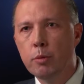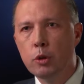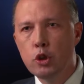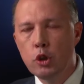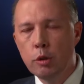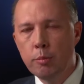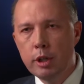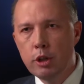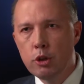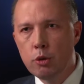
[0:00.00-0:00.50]
people
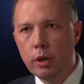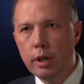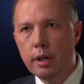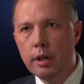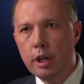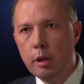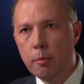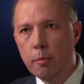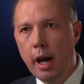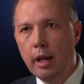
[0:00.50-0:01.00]
should be
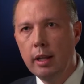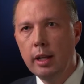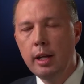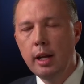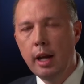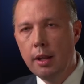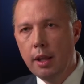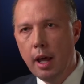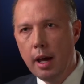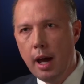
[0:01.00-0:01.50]
treated
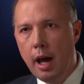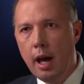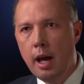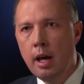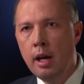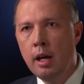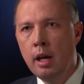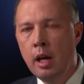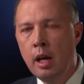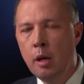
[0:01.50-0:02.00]
humanely, and they
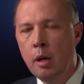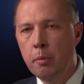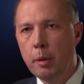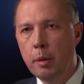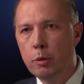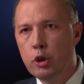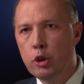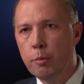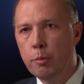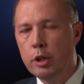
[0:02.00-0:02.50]
are.
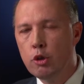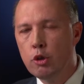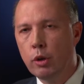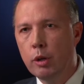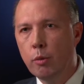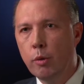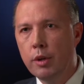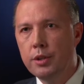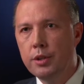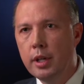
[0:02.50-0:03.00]
People should be
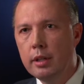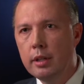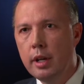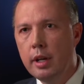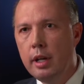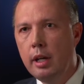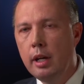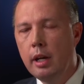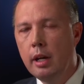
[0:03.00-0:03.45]
treated with dignity,